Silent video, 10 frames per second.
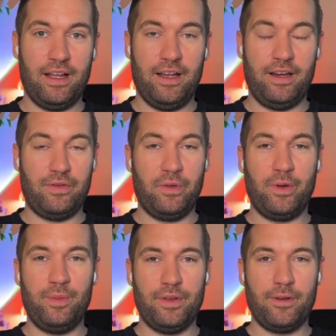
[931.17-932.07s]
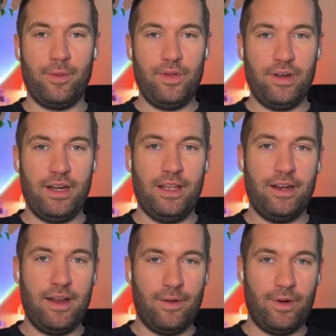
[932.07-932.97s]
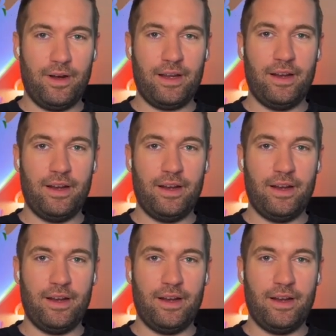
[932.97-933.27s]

And I really want to build a community and a network.